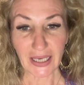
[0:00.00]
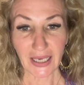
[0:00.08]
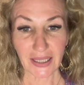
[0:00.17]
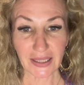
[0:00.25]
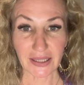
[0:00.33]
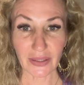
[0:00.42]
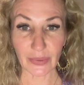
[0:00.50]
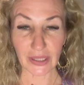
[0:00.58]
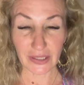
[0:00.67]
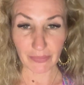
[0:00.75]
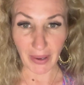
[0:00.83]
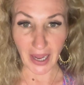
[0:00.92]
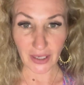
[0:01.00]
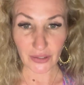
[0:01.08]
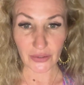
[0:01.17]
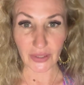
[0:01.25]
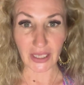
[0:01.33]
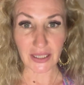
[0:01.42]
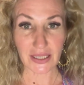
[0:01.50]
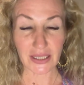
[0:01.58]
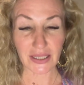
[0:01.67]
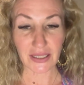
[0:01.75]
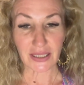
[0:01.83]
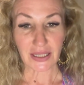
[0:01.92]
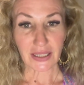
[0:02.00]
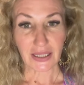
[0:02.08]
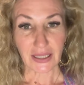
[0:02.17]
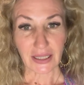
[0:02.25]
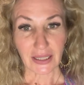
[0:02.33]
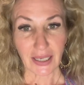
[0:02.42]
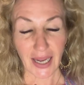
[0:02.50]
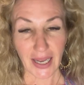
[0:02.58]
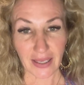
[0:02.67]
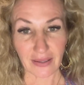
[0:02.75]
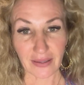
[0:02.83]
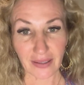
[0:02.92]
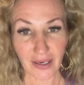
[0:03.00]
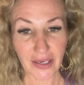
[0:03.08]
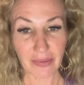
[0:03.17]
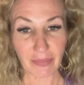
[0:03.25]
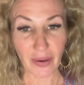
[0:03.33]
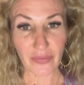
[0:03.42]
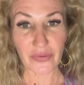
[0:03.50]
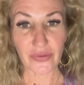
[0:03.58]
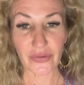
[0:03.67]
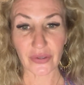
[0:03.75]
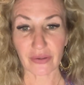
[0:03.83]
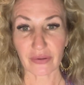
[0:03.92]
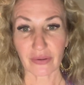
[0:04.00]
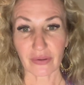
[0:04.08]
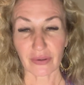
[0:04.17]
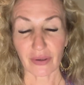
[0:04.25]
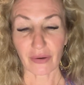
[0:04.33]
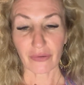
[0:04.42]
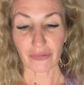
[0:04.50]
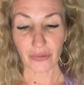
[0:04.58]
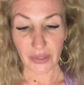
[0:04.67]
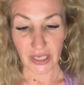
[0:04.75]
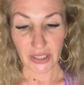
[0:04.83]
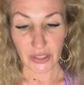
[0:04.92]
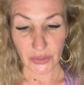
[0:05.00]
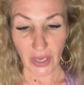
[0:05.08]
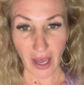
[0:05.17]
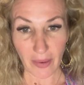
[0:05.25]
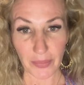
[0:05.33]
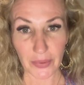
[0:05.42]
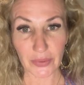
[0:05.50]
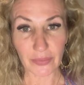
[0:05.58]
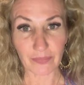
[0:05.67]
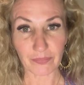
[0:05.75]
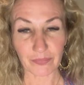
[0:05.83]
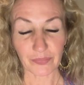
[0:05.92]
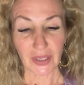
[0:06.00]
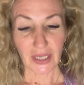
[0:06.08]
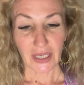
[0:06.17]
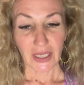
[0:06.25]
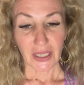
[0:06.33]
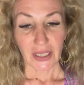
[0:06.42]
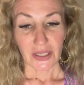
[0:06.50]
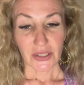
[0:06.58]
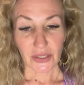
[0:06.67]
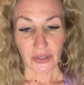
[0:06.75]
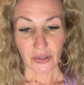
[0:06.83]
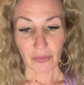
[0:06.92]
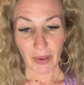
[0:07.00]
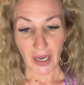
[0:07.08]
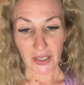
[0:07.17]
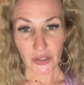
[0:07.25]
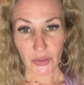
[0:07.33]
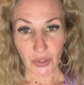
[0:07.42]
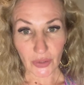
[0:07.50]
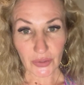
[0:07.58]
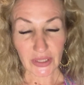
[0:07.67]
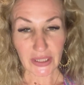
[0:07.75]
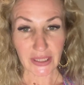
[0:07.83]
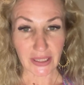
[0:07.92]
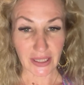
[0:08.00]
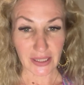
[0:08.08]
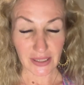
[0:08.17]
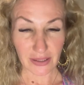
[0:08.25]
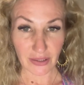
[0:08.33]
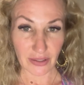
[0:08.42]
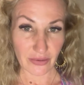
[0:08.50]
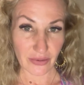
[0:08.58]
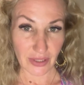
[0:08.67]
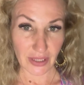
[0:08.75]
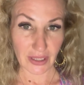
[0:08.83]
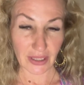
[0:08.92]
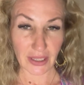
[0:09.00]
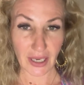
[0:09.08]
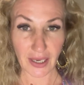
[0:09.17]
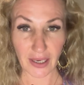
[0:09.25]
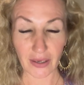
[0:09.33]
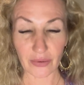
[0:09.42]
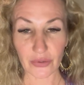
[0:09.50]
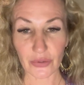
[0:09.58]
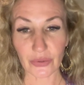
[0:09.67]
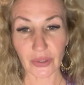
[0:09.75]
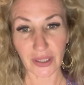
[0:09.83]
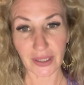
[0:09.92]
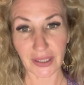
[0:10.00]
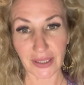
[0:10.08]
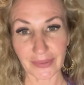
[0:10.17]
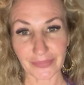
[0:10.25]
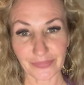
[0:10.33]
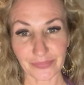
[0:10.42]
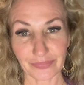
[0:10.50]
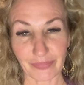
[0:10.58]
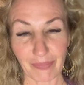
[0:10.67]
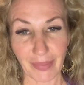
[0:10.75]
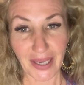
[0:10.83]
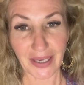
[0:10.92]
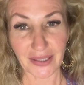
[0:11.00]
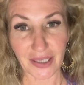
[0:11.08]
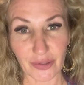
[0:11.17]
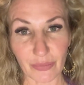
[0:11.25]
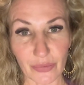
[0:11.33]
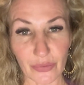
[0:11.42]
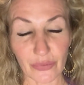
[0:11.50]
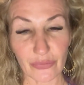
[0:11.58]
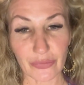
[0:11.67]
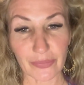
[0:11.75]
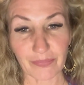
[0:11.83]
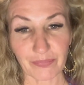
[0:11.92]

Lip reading: And then I went back to London. I had 9 months for it to happen. So I got back to London and I started thinking, how do I make that move?